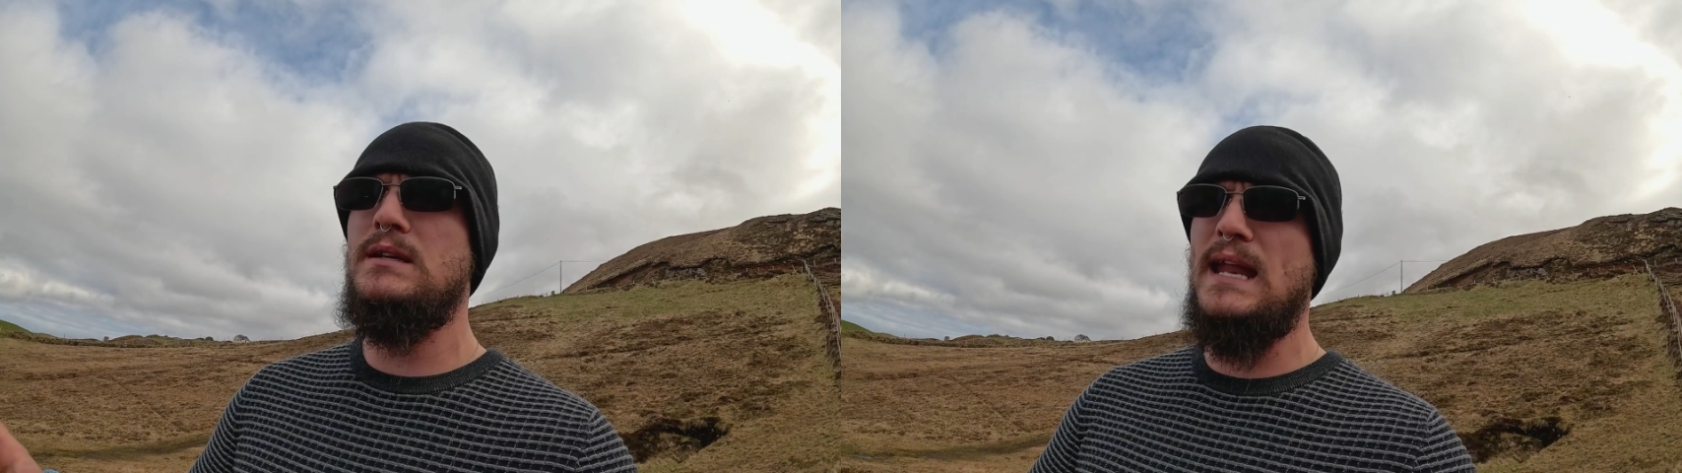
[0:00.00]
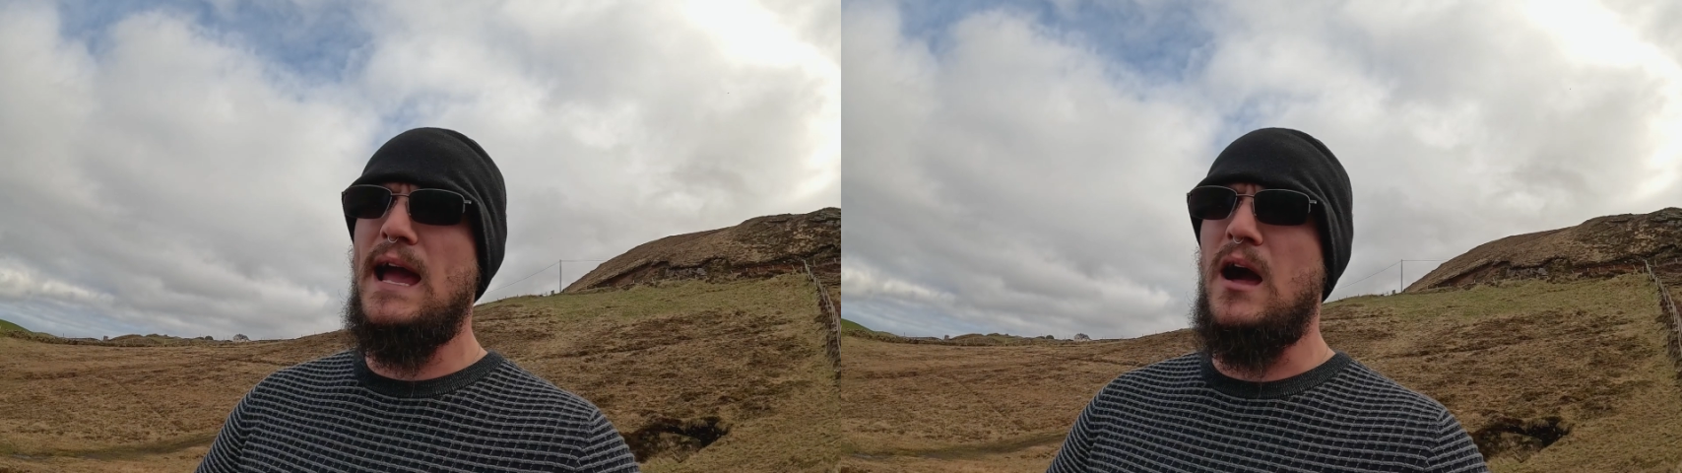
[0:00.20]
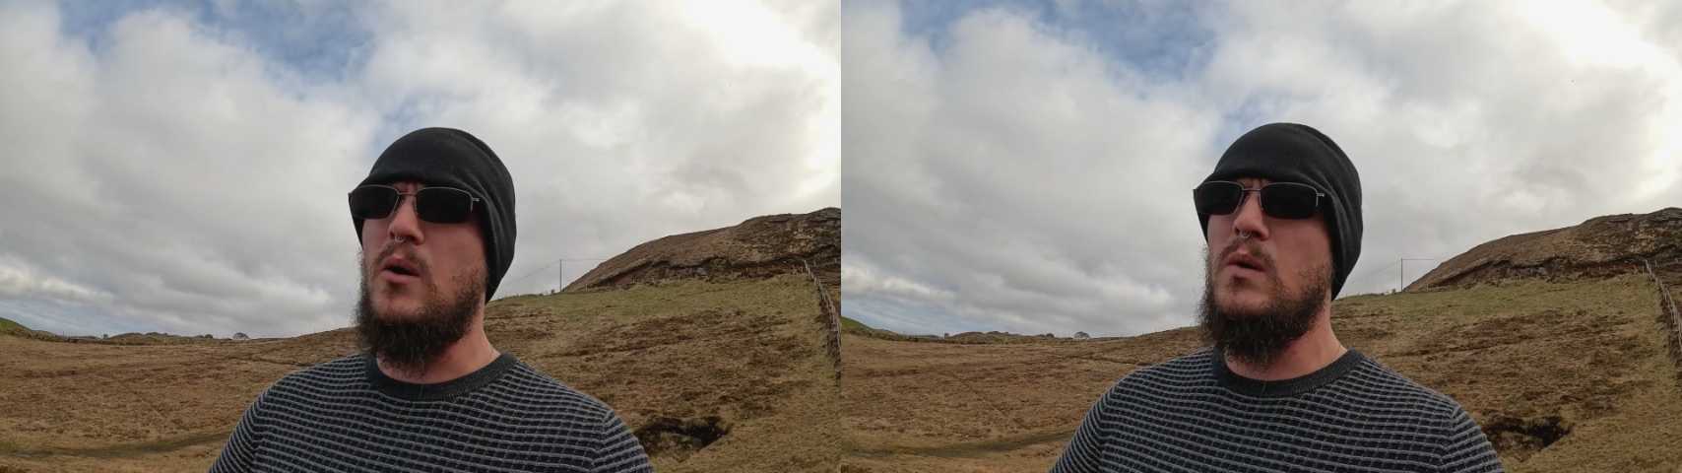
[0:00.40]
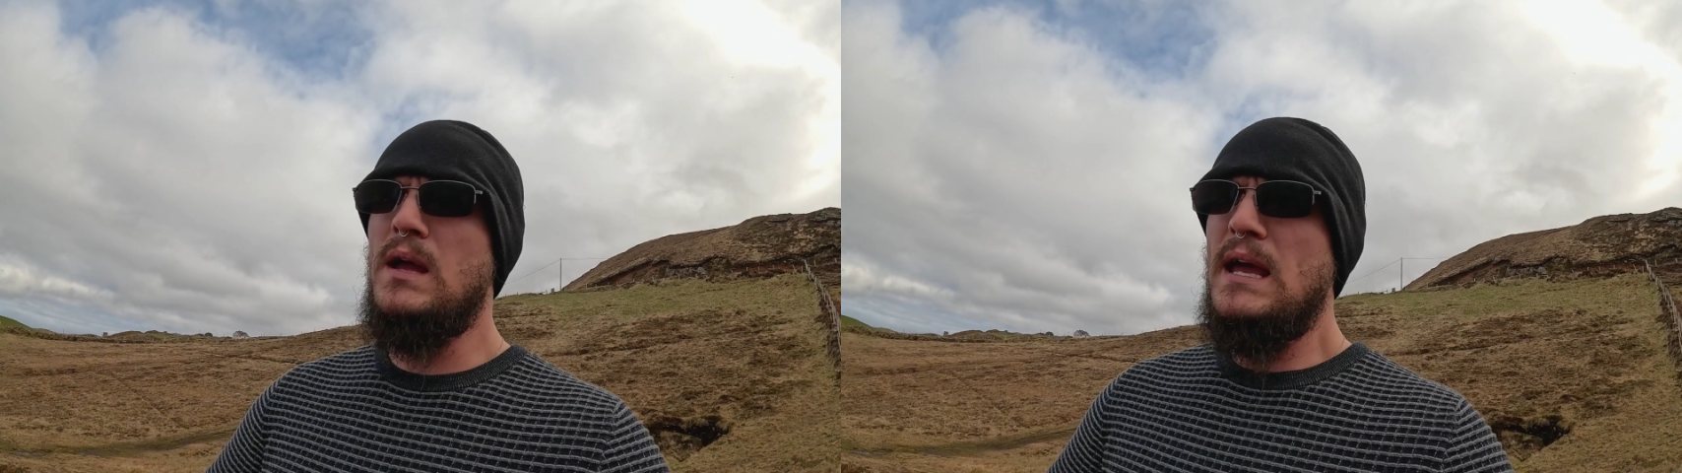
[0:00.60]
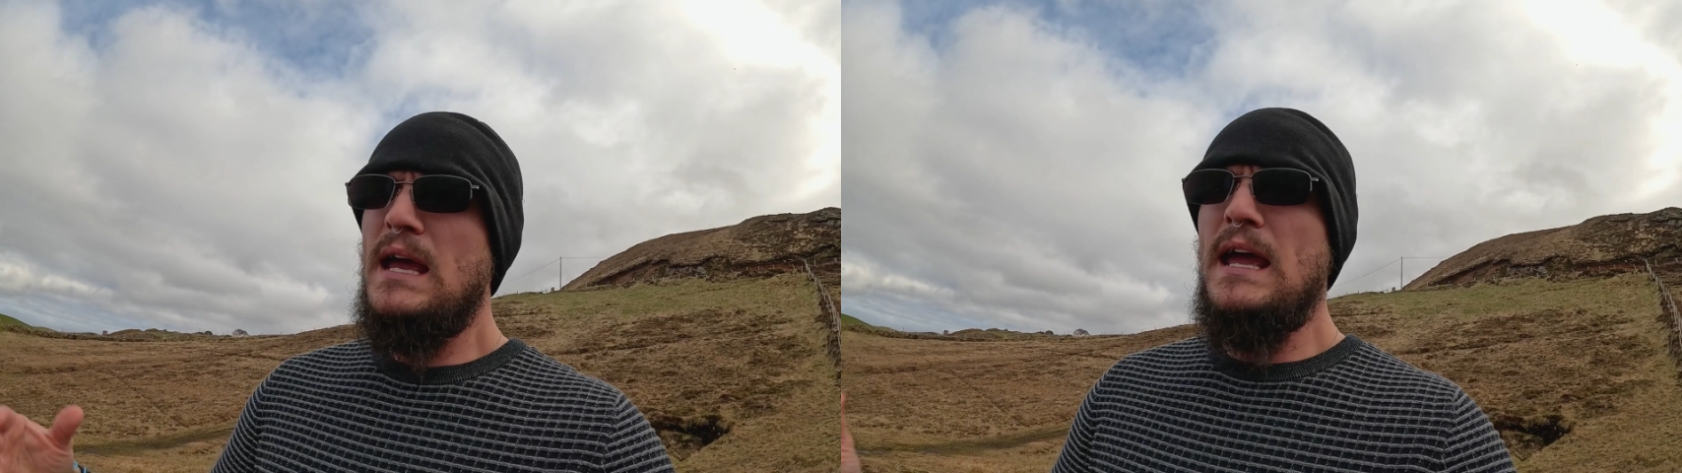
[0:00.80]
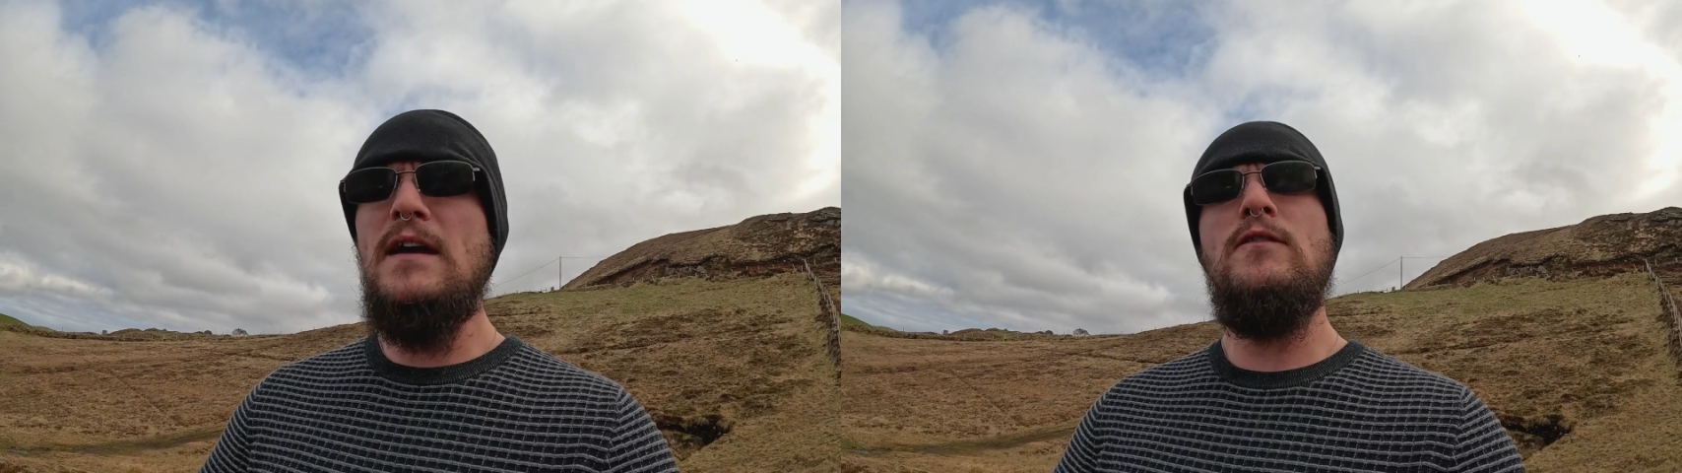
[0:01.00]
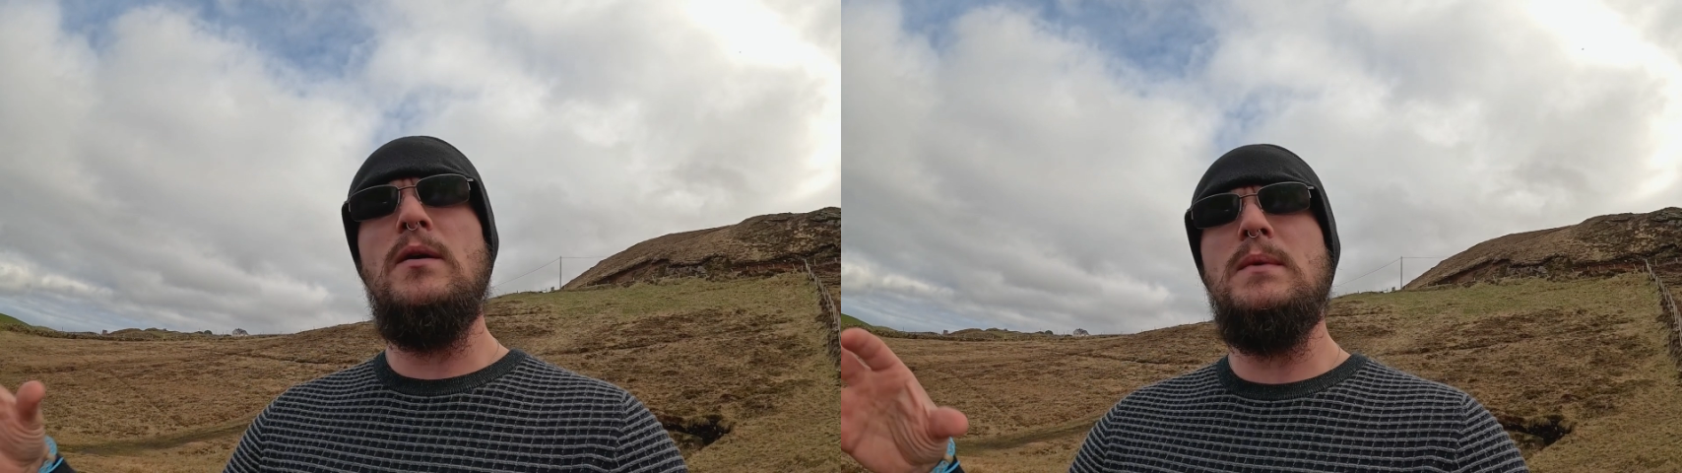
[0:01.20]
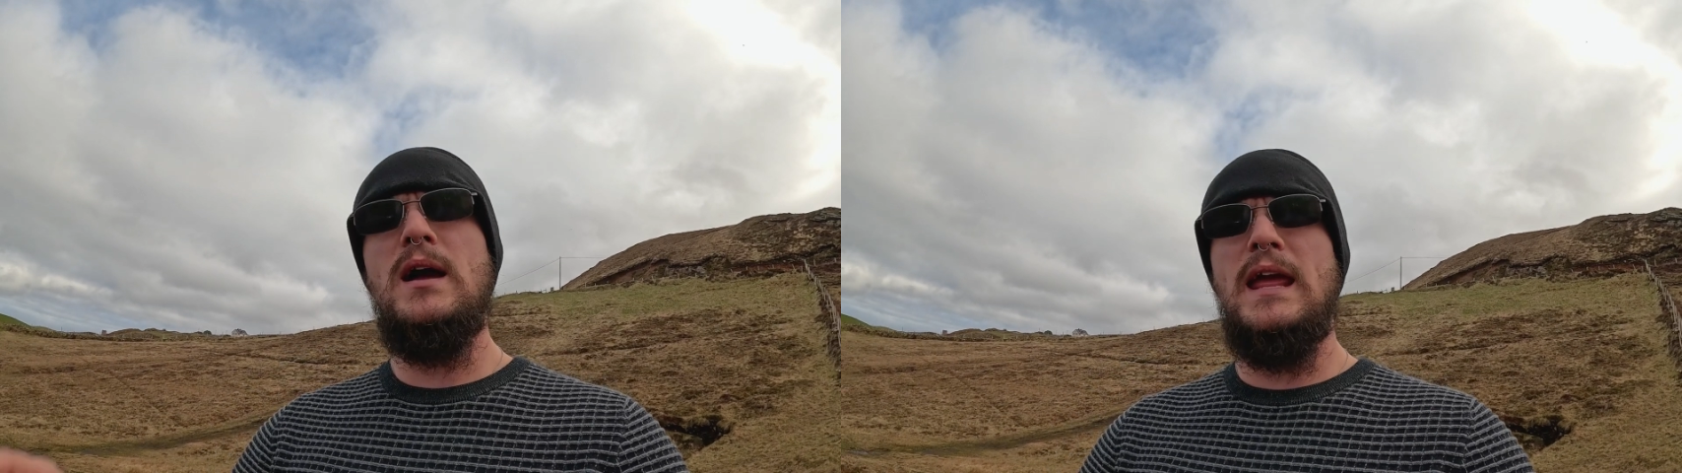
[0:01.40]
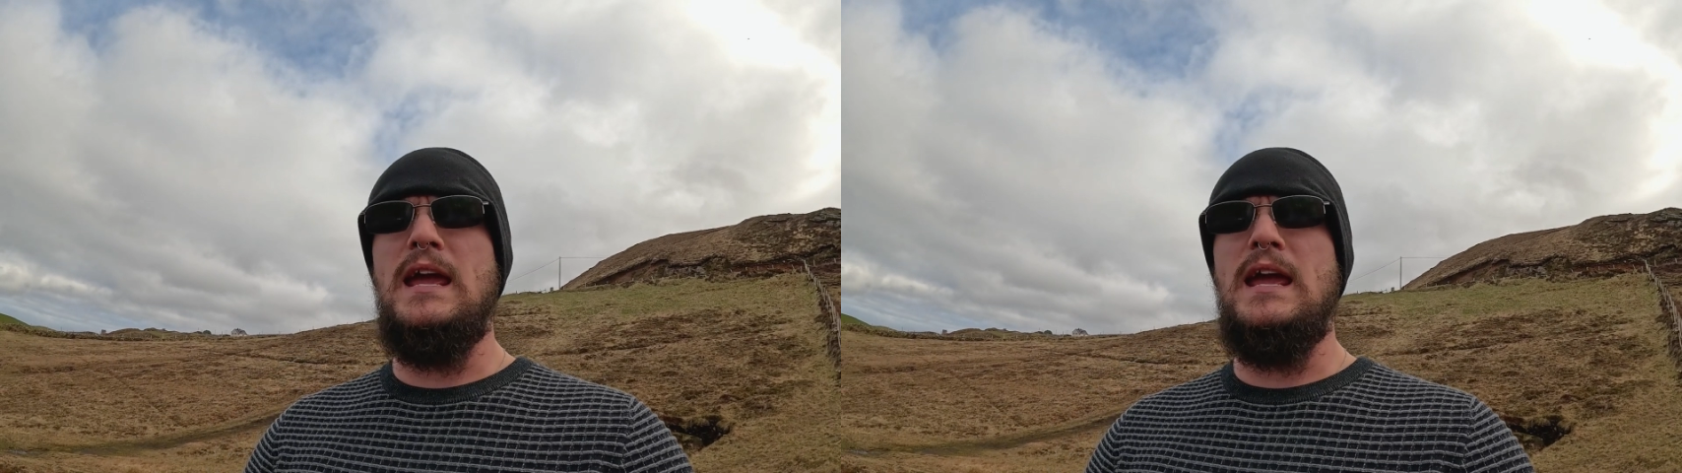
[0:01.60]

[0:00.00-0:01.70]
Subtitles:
Now, if I'm not